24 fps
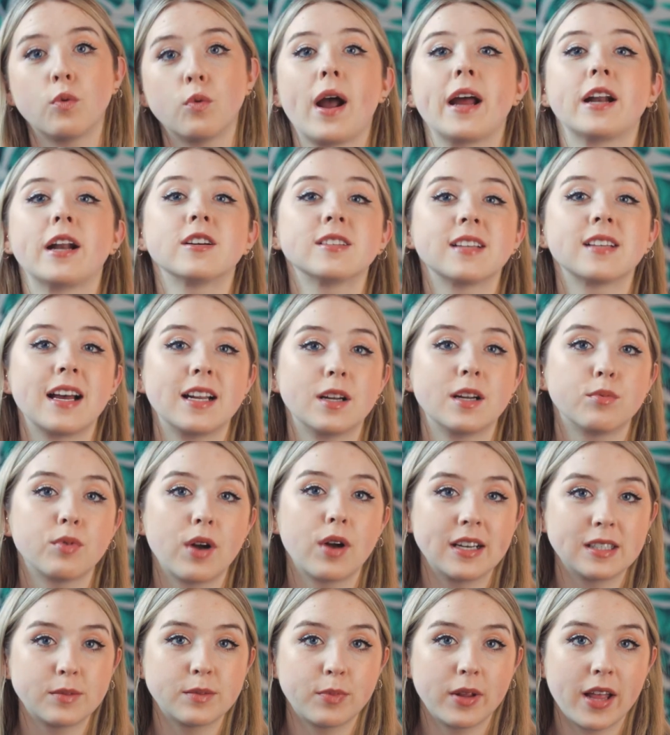Writer's
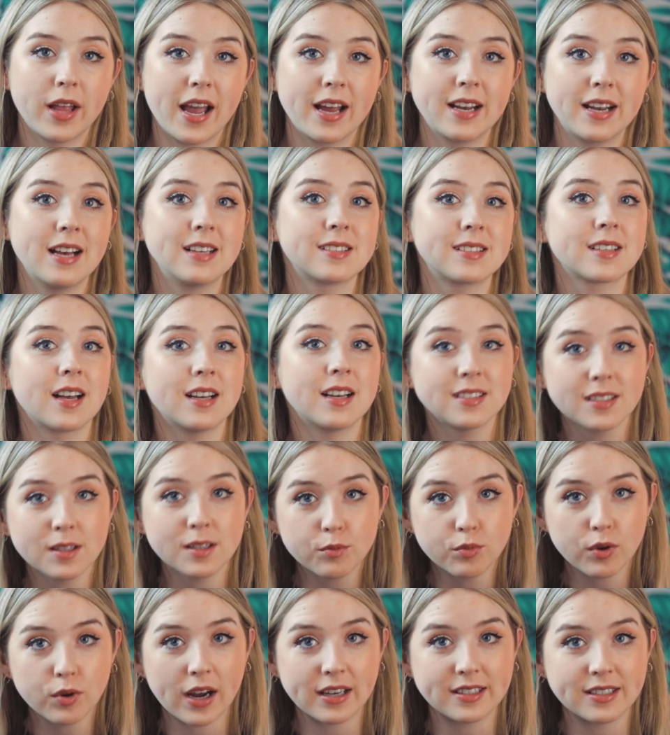enterprise plan has
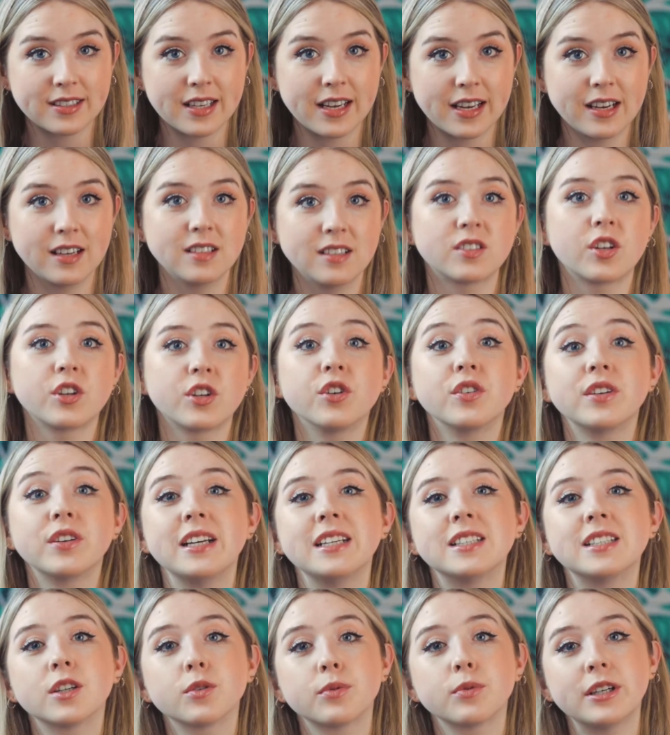custom pricing, so you'll
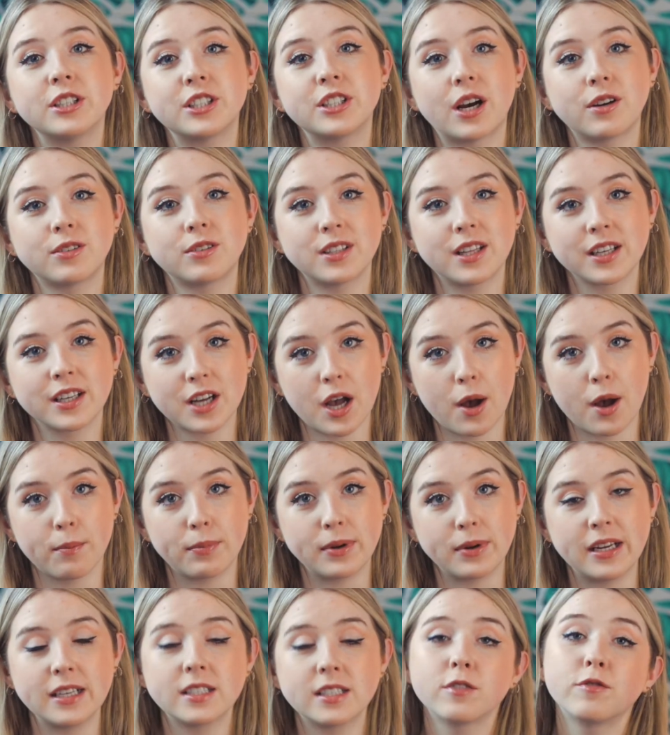need to reach out to the
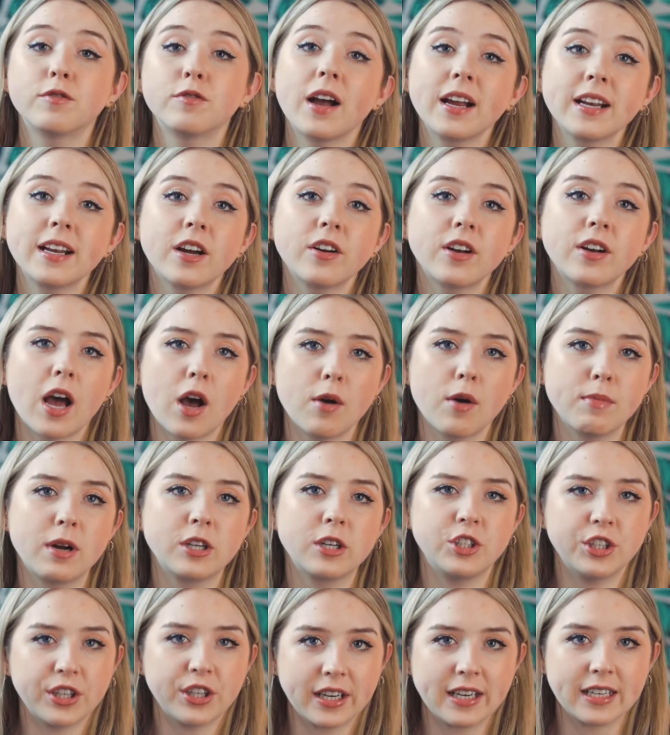company to find out how
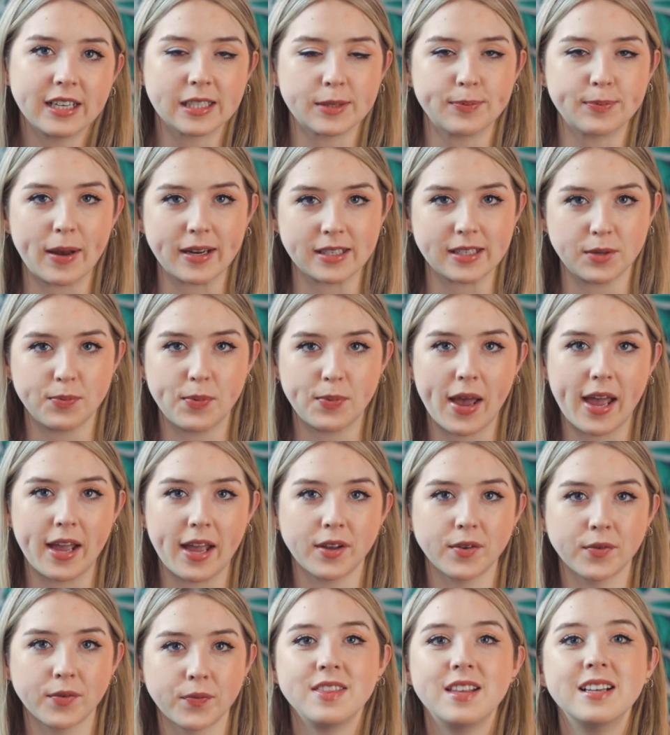much you can expect to
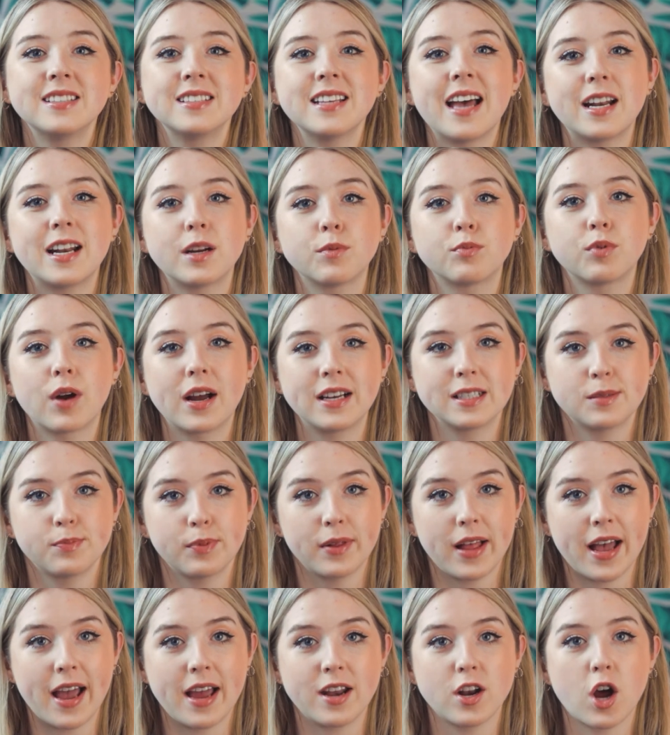pay. This enterprise
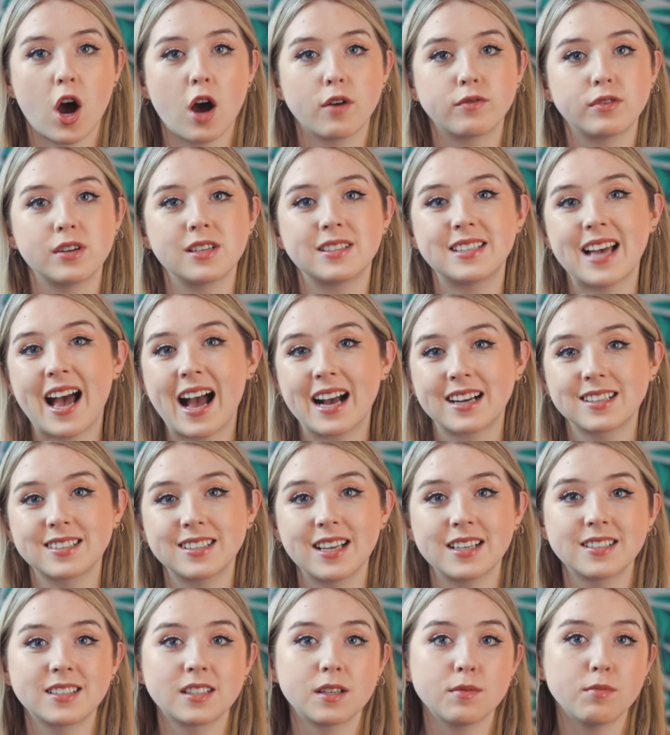plan offers
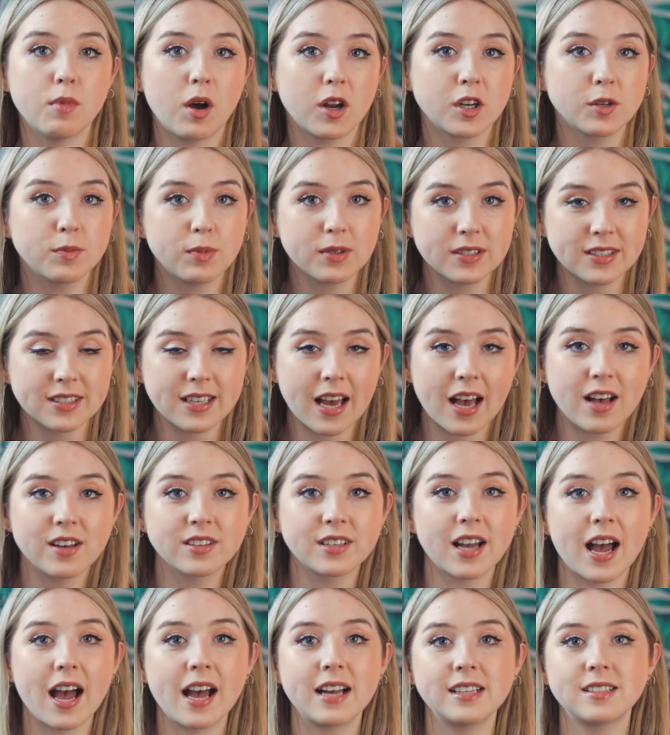access to multiple style
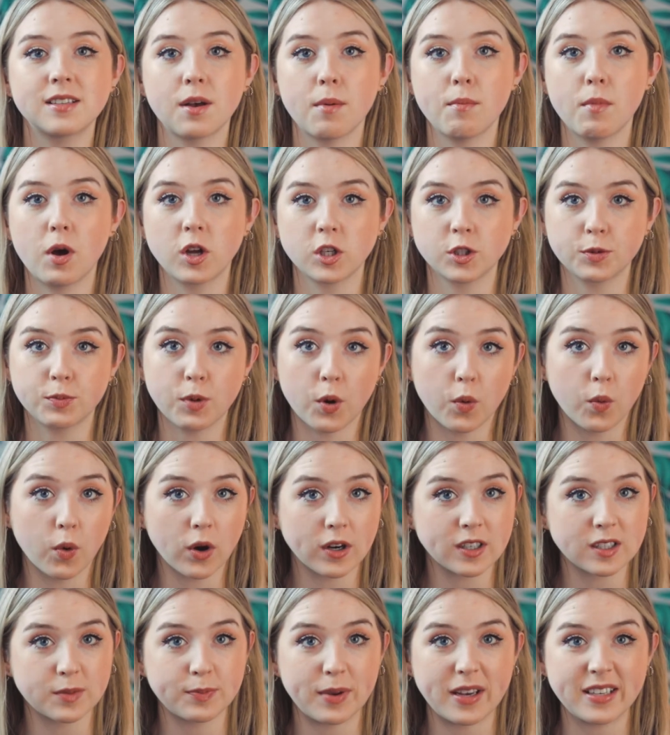guides, multiple
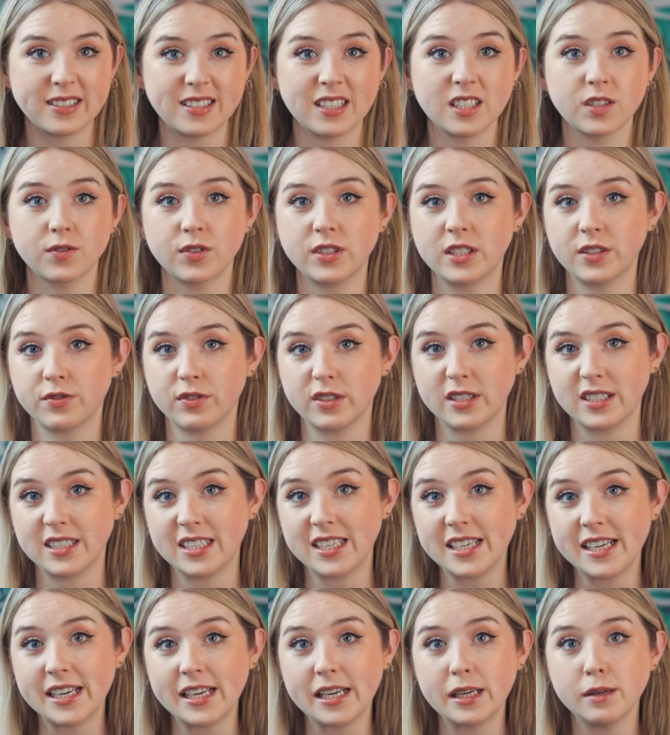workspaces for different
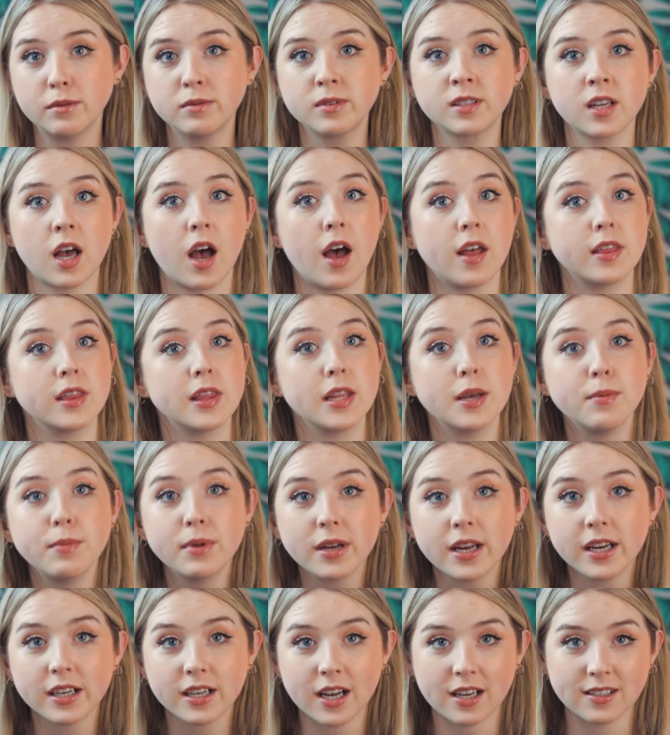teams,
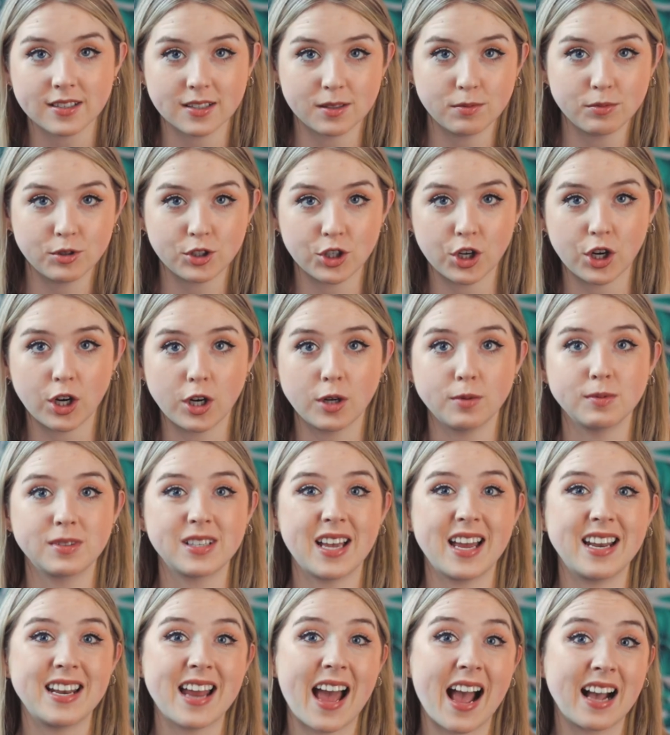unlimited custom terms,
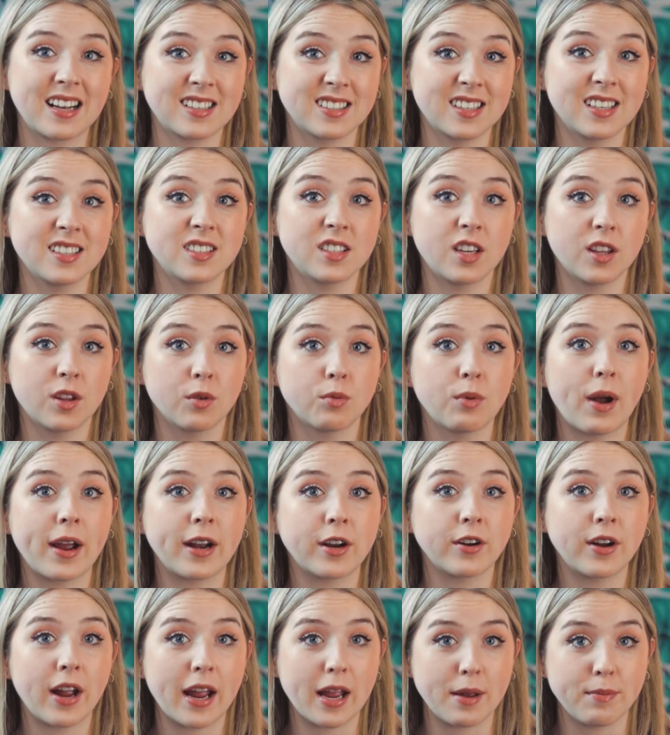and access to the
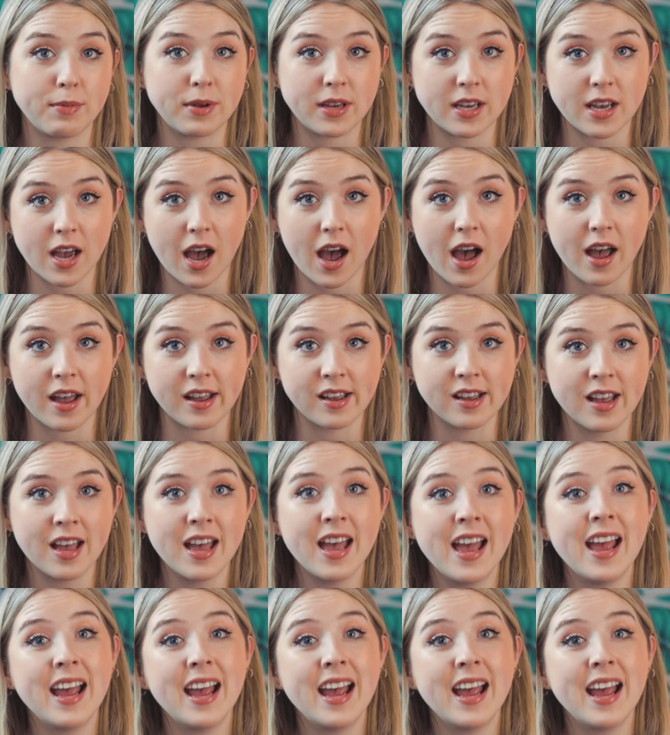Writer API.